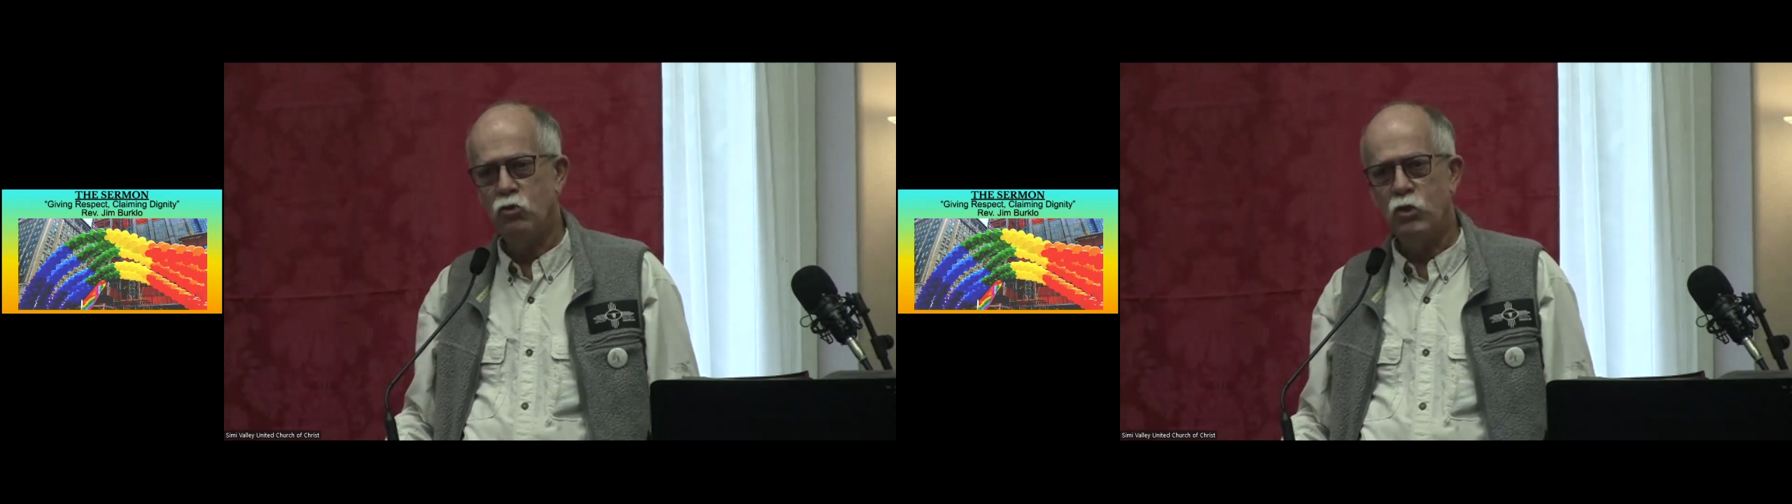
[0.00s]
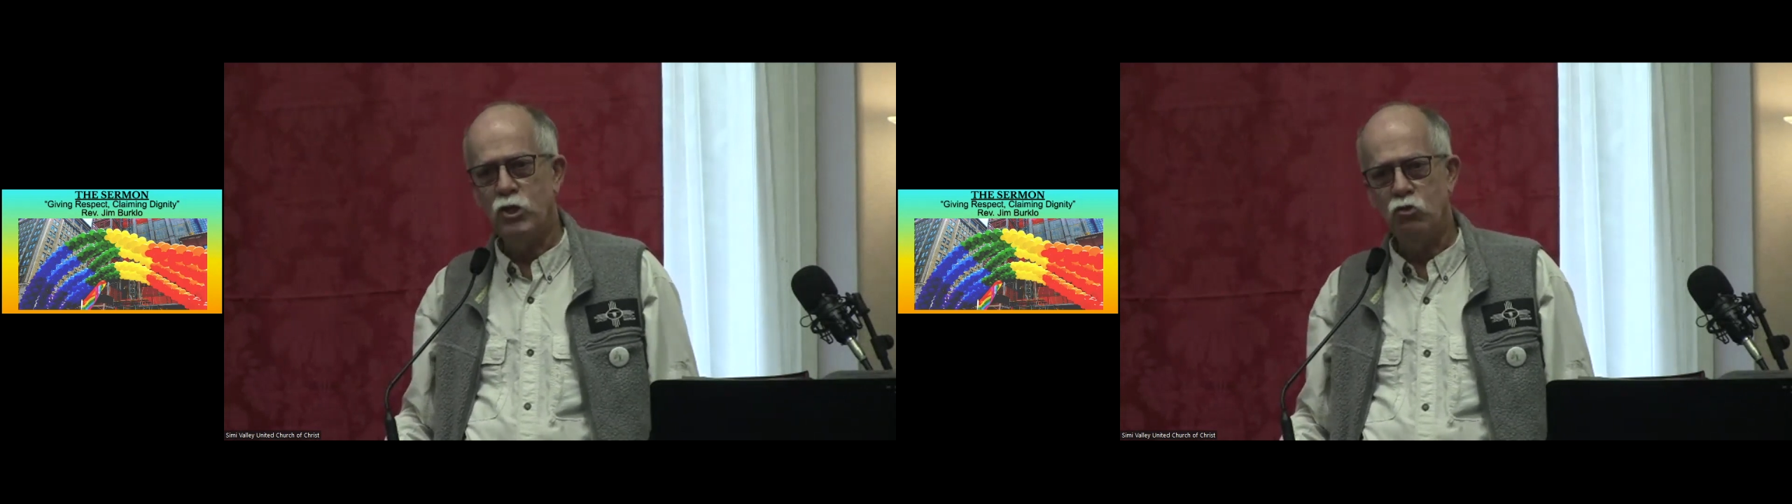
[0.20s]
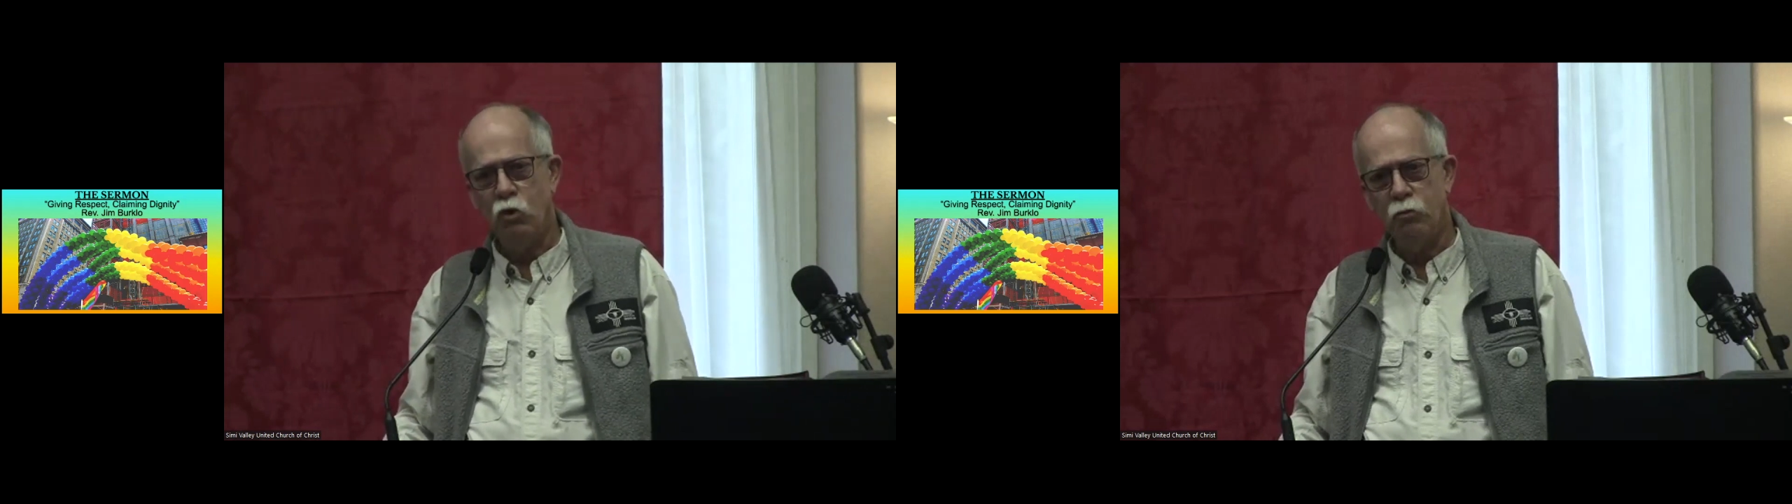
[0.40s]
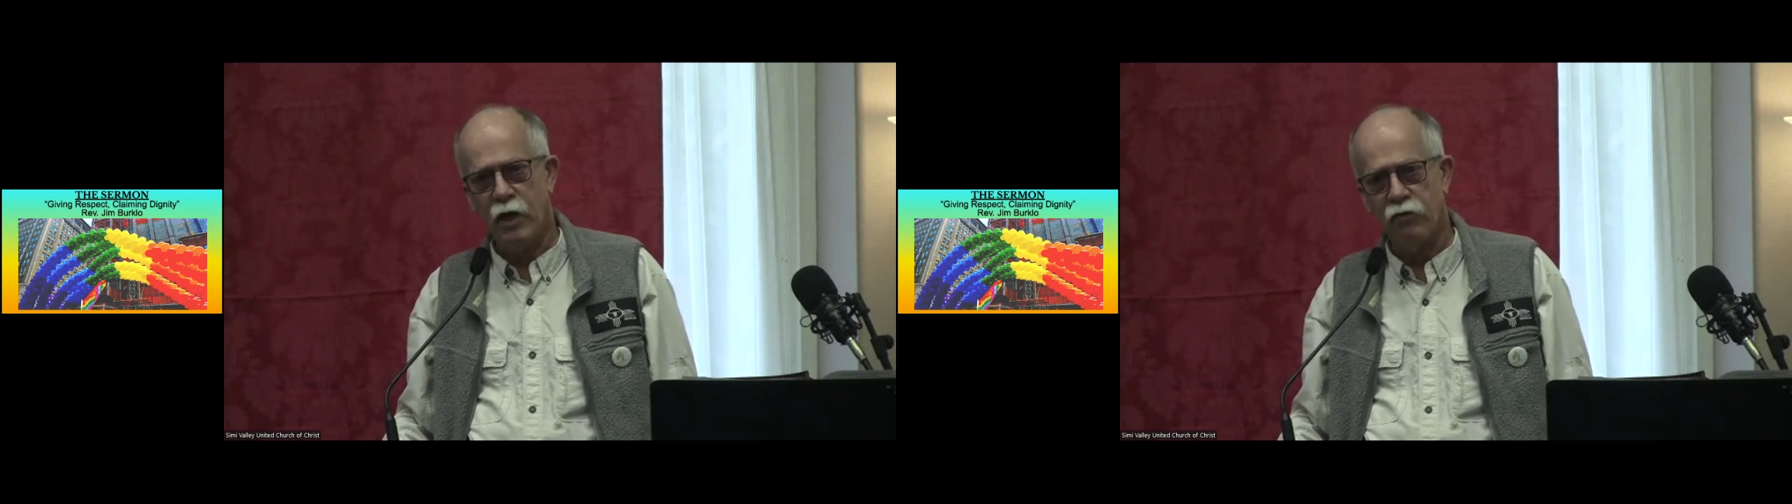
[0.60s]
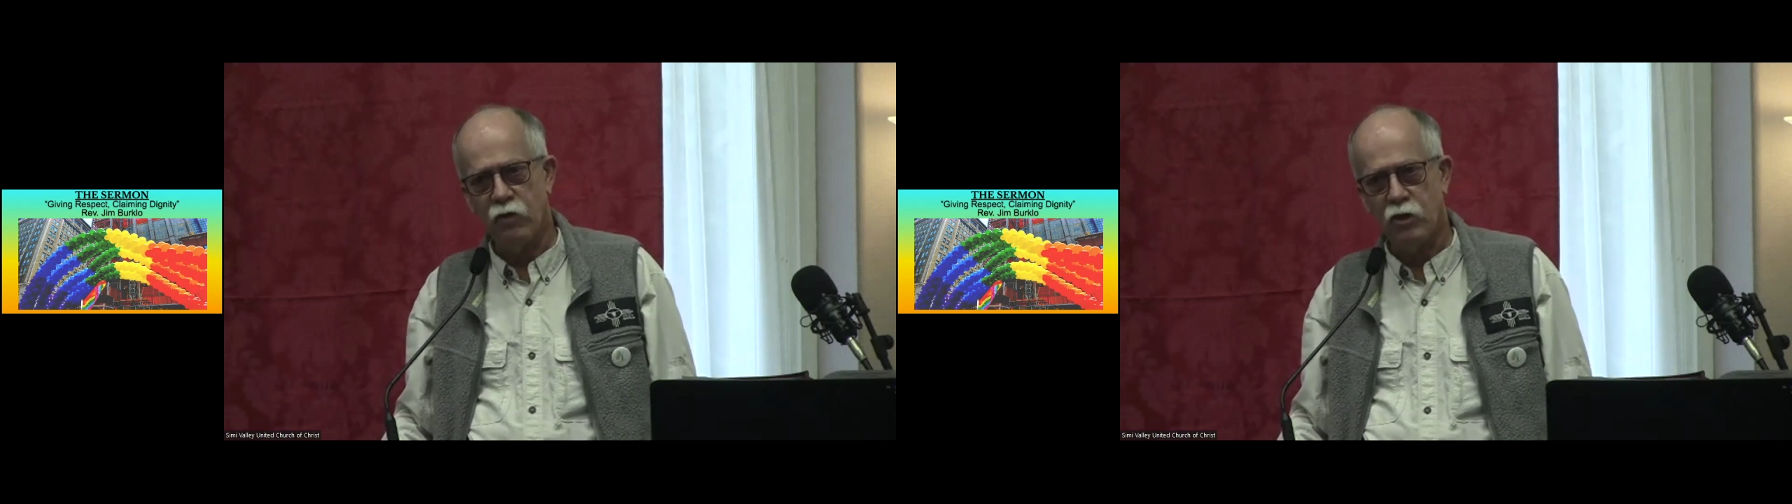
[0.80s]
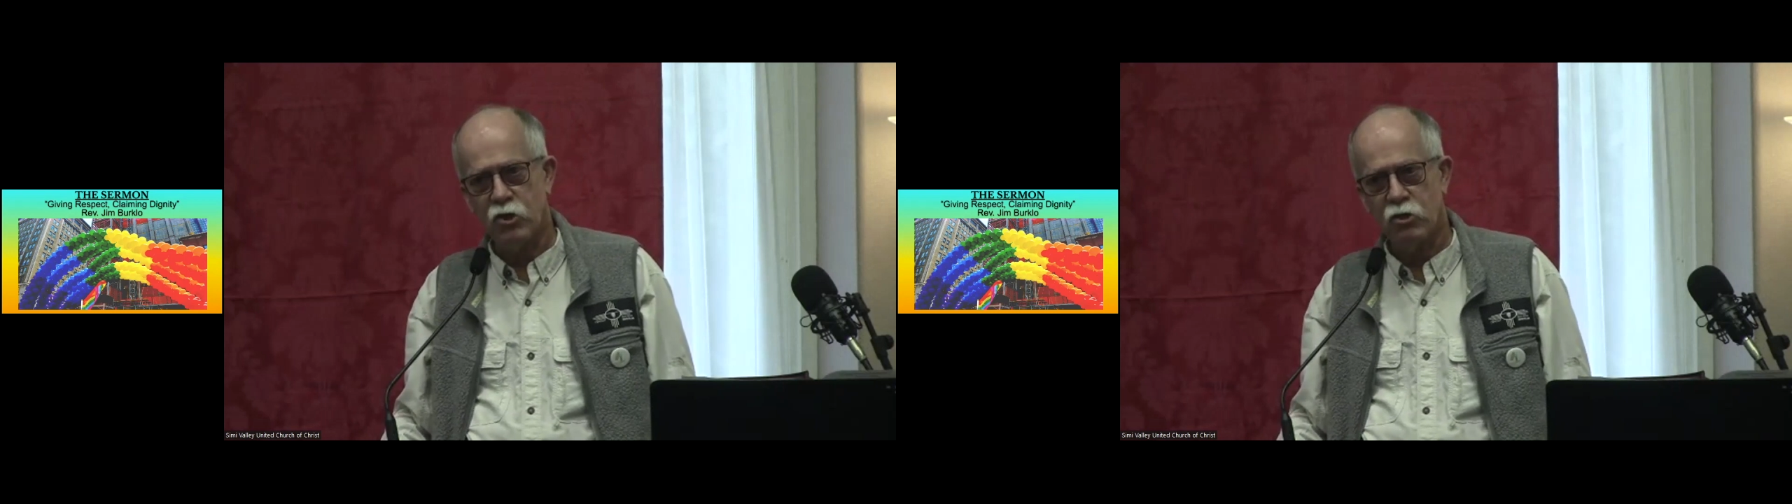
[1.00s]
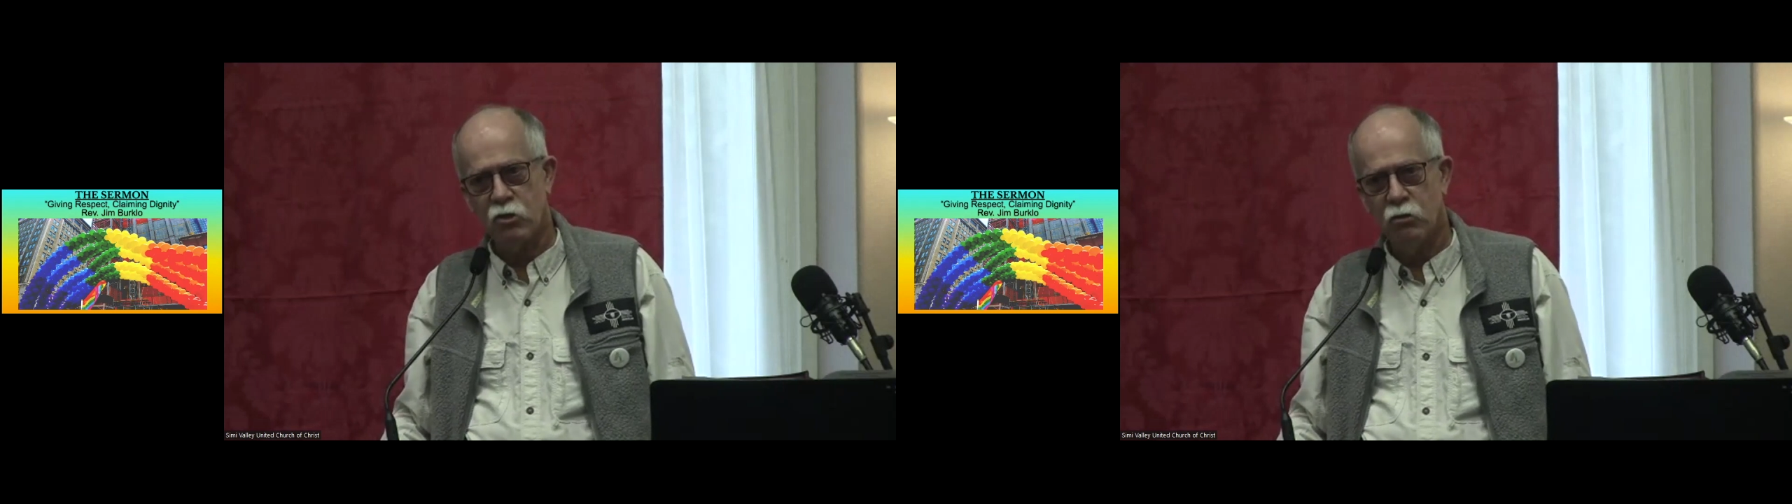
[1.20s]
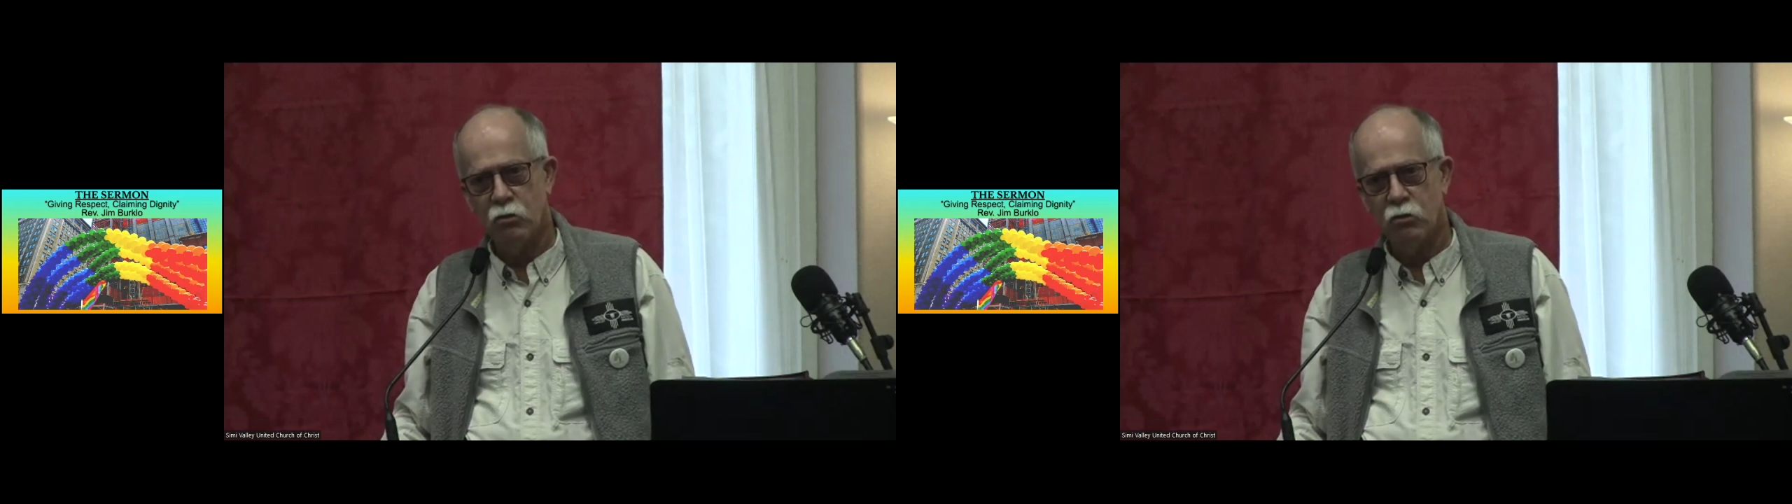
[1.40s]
we do about this?